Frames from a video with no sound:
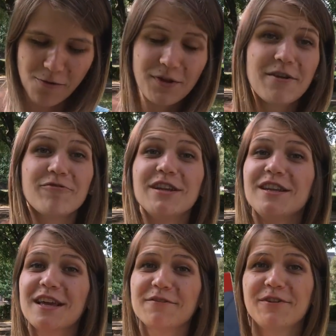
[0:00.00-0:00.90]
What I really
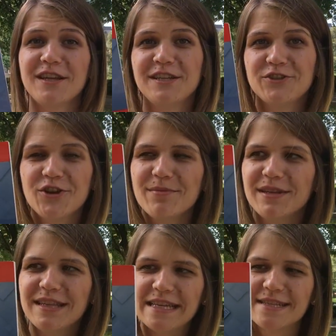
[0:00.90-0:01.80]
like for learning
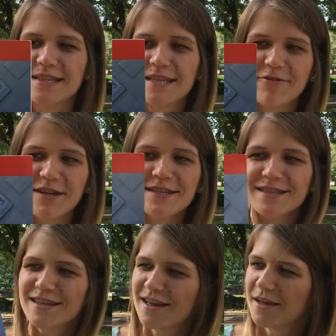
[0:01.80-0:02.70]
German is the
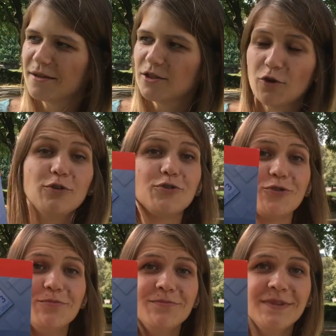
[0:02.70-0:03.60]
series Deutsch
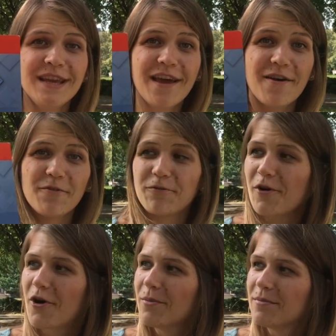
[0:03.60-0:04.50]
üben
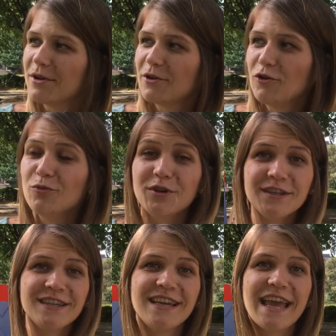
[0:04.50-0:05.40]
from Hübe.
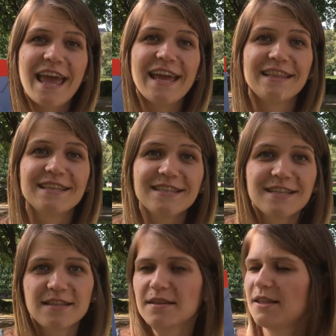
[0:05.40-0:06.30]
And
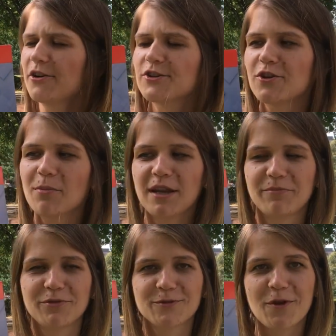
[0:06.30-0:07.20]
there are so many
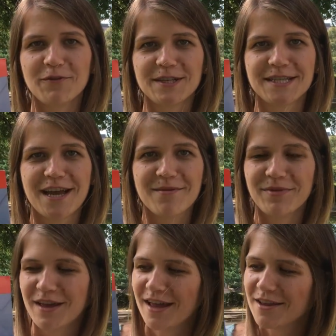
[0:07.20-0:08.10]
books of this type.
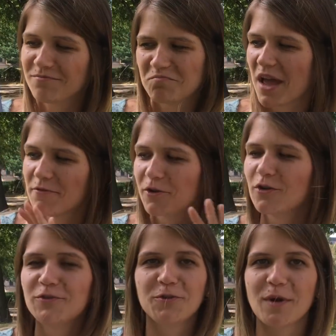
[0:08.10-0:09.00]
I have
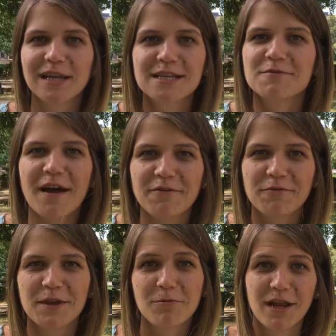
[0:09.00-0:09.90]
gone through at least 5
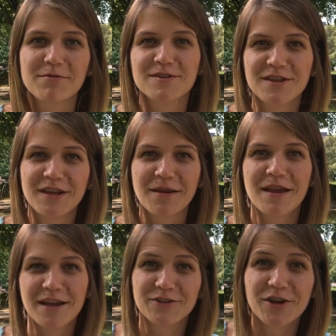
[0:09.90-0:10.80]
of them when I was learning
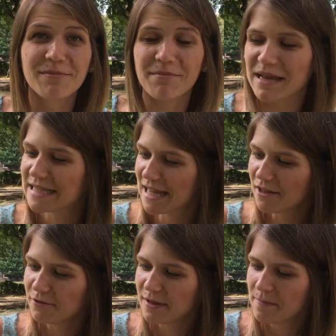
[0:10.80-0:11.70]
German
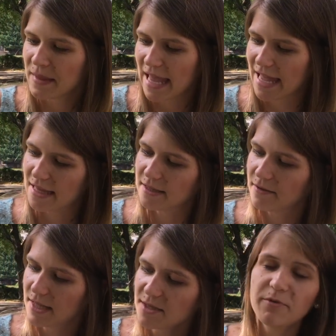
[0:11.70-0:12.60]
myself. And
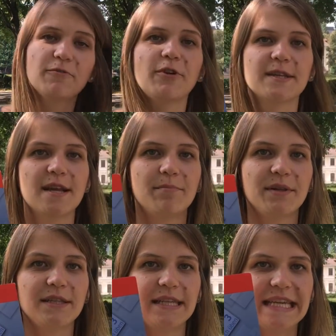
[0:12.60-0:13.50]
this book, for
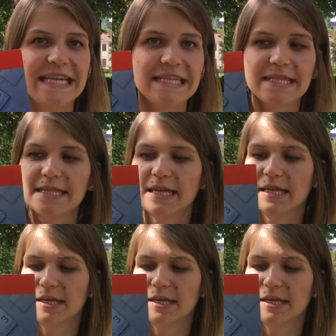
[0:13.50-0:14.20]
example, is